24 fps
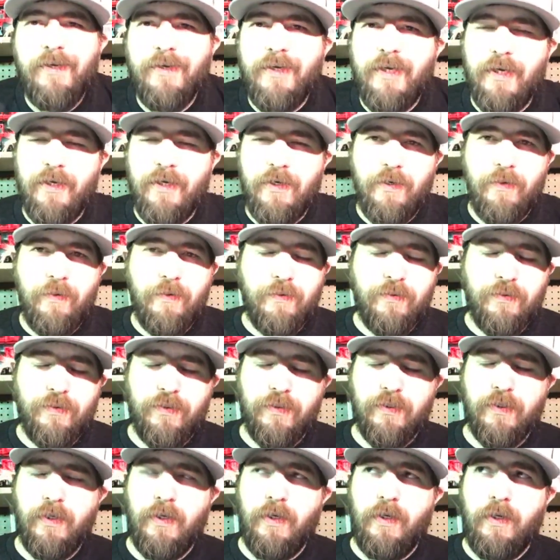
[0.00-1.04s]
You can
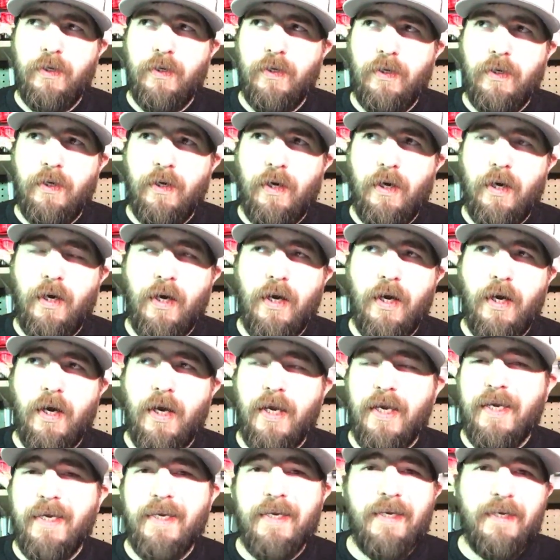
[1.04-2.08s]
use
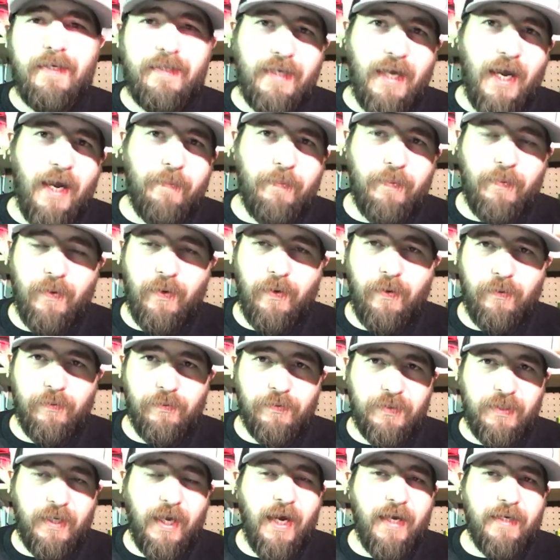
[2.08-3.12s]
any type of
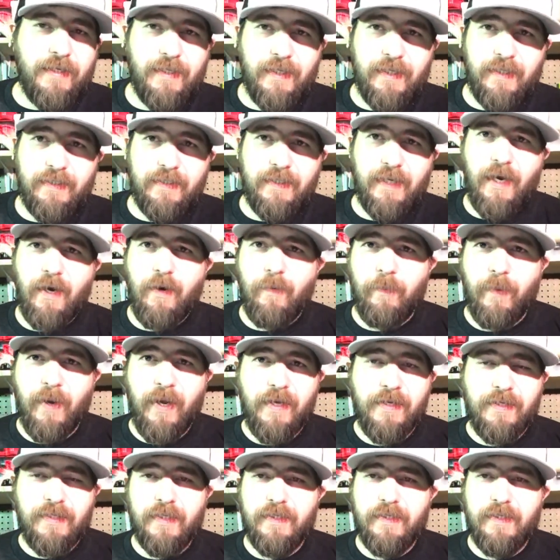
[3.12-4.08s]
those Kytec style baits,